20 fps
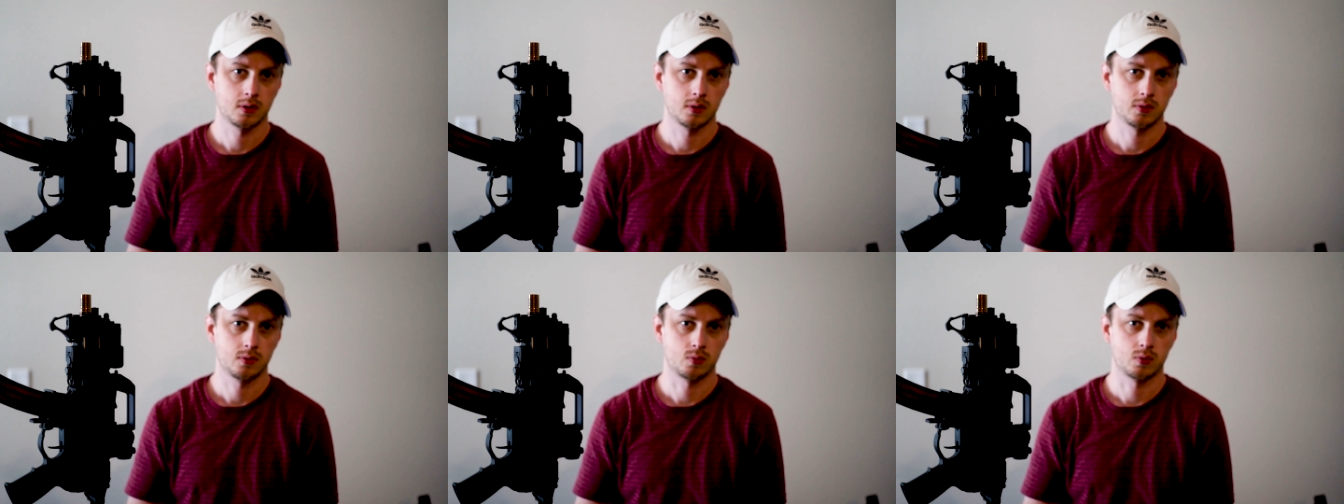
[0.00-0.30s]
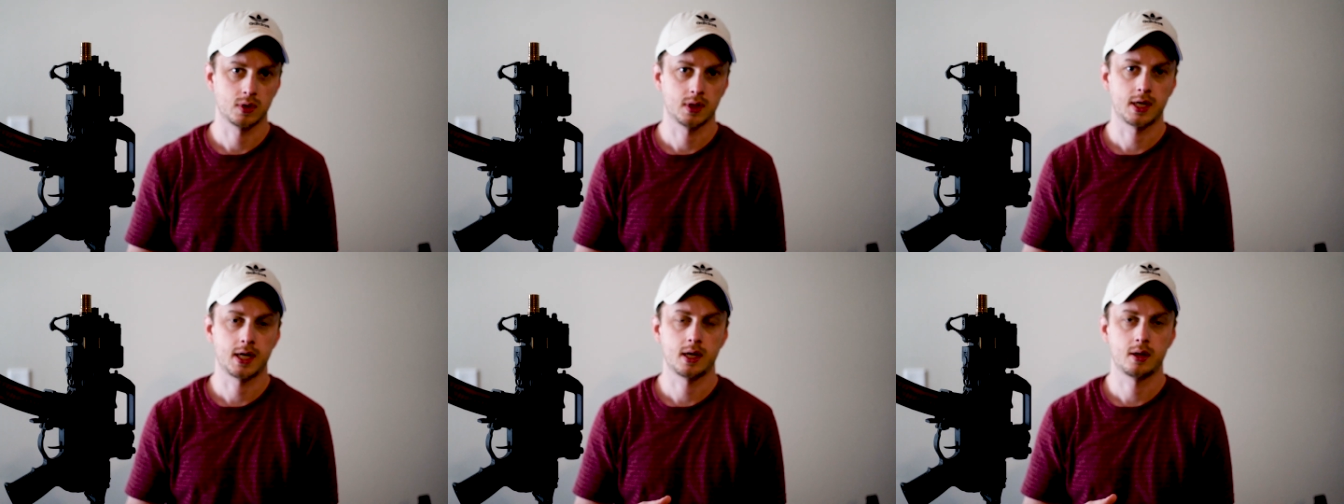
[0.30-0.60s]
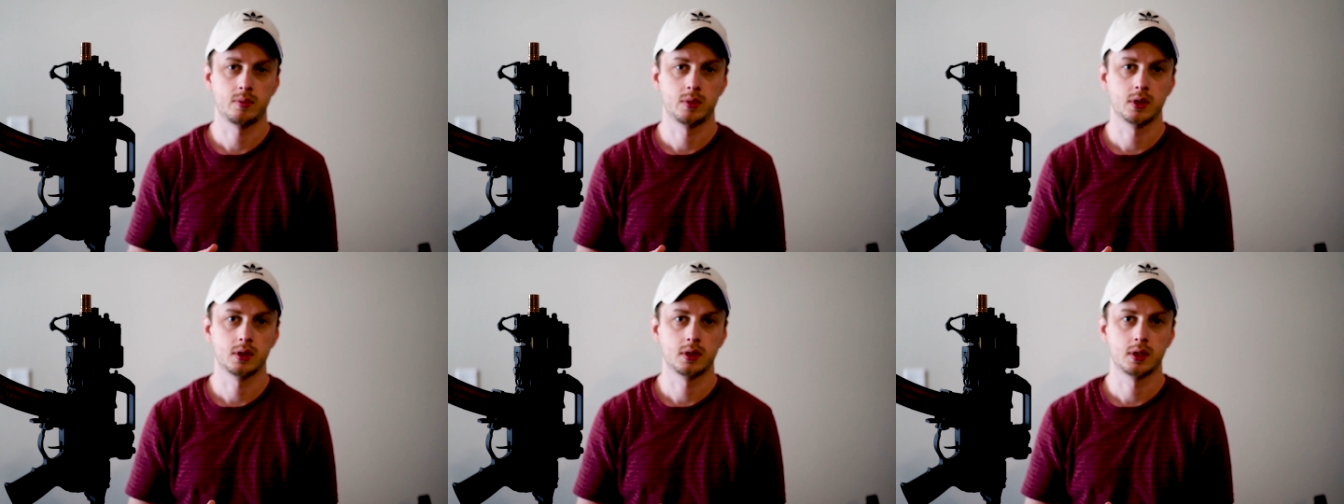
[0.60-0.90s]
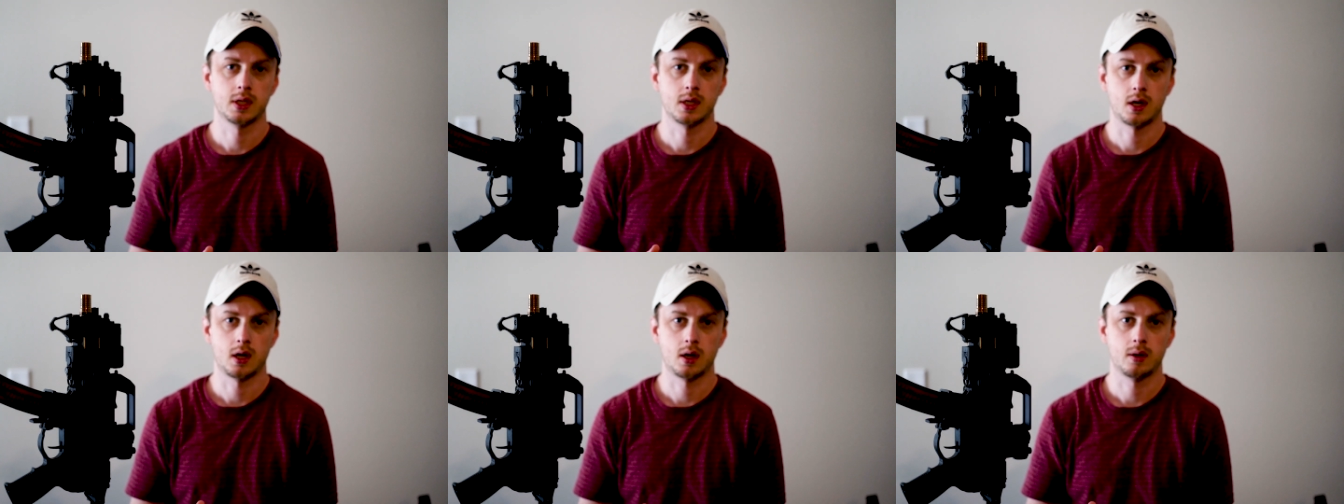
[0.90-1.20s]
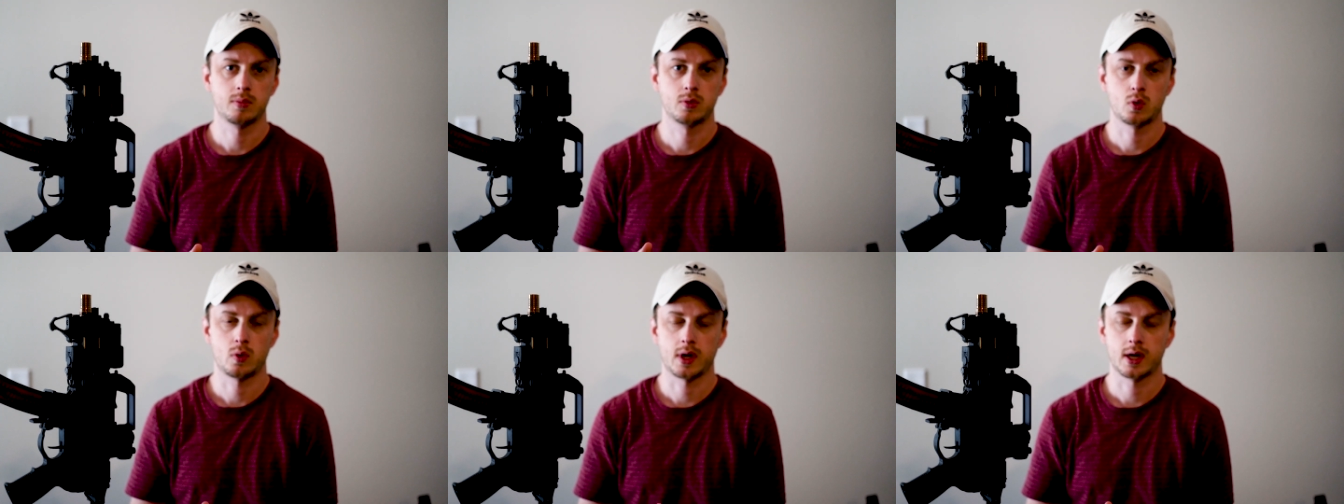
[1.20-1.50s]
reliability
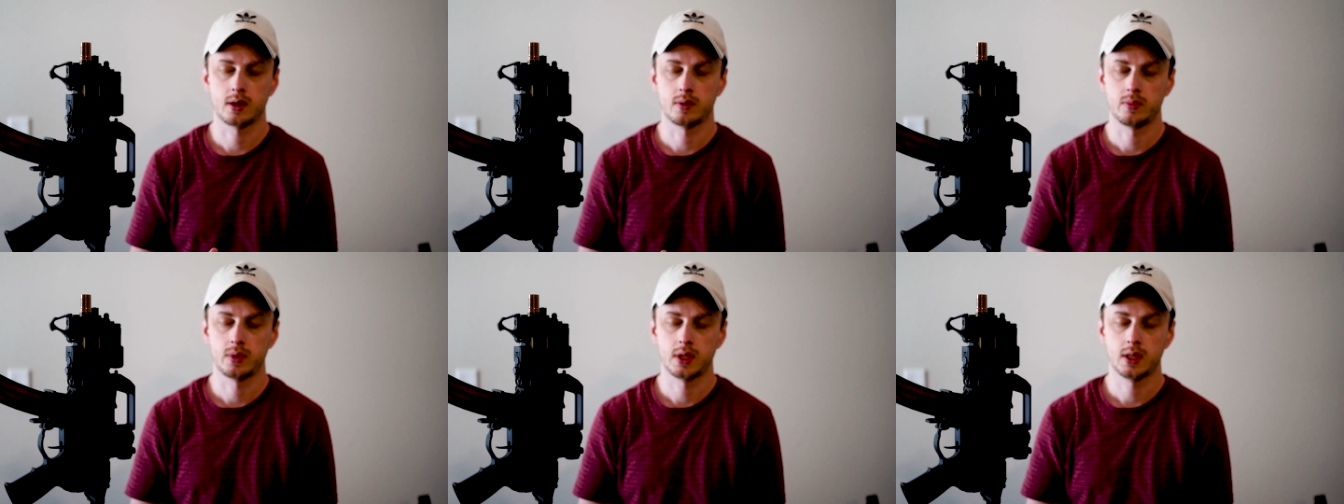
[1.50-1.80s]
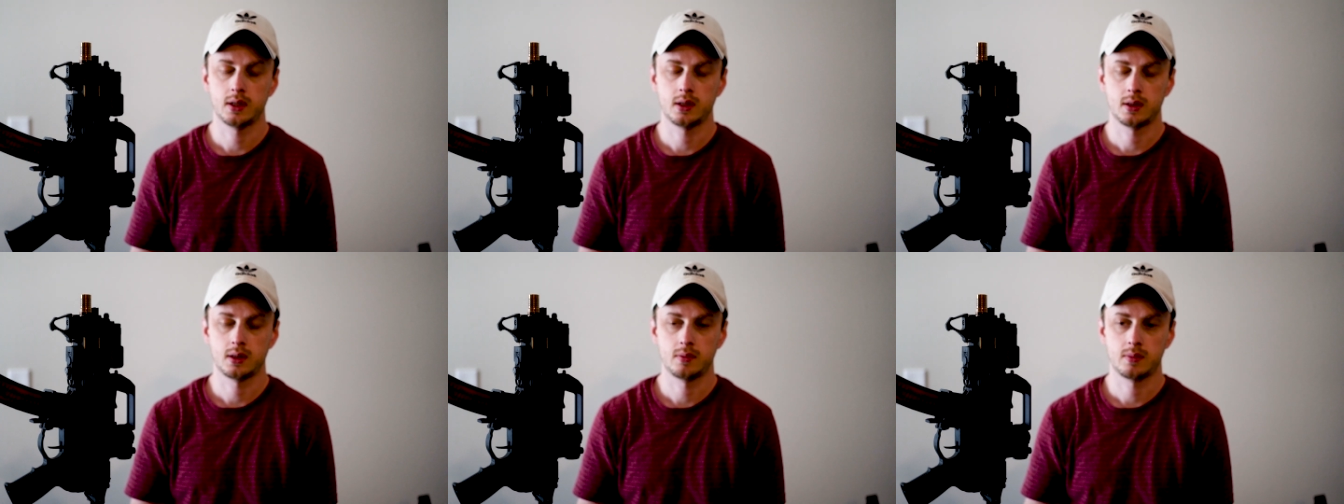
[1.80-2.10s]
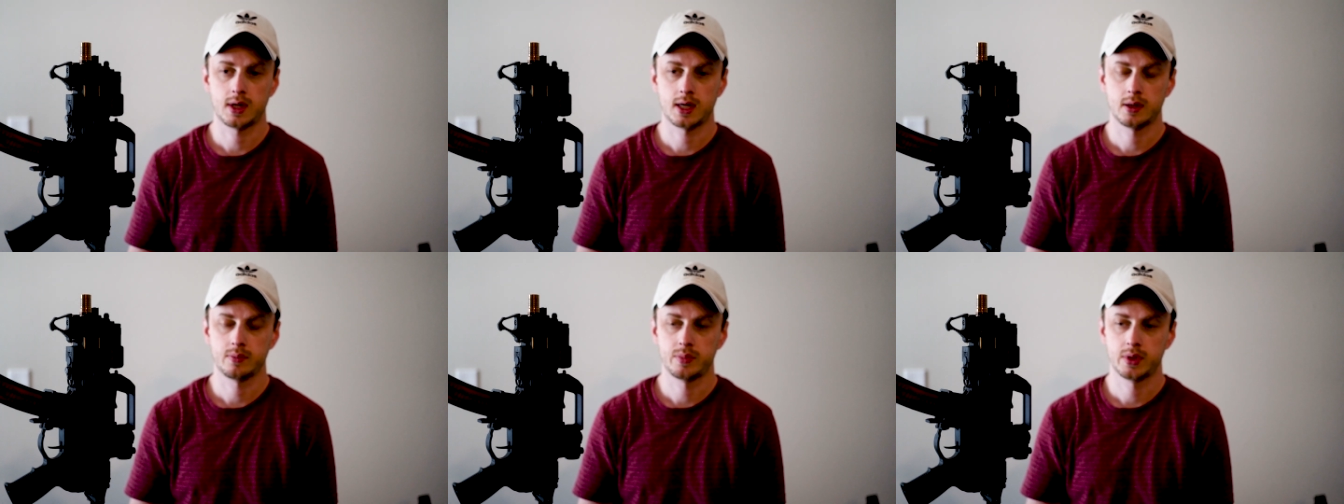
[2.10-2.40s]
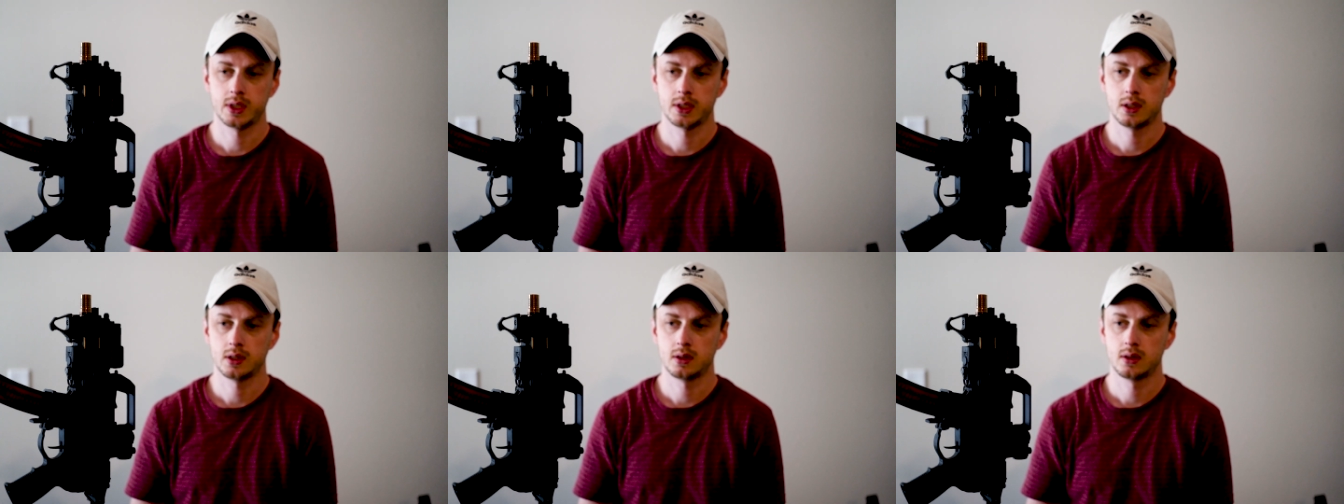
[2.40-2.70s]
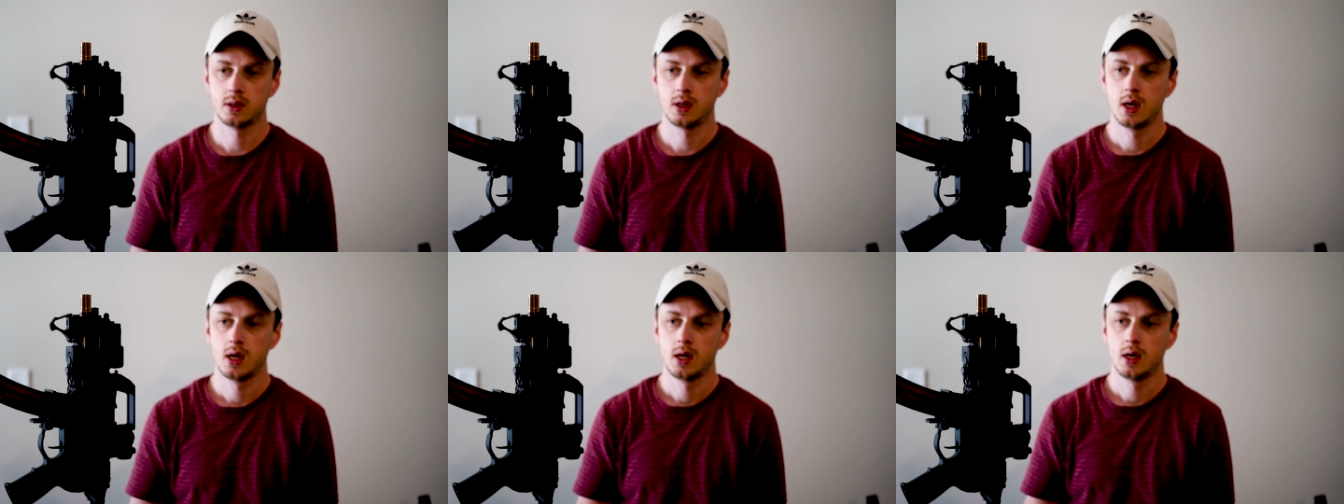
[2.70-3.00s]
up quite a bit, in my
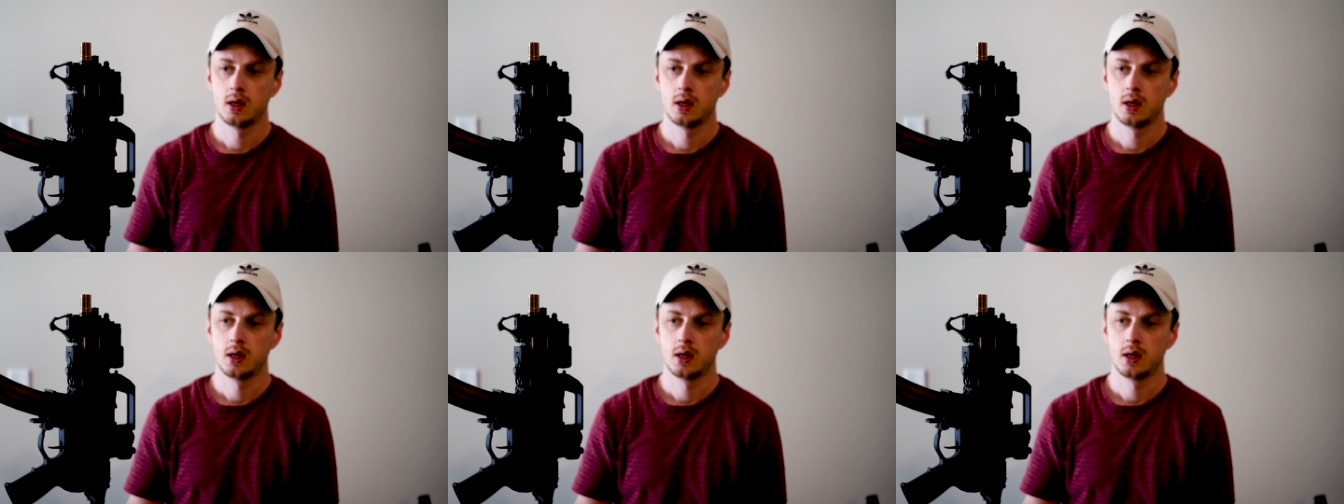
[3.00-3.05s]
opinion.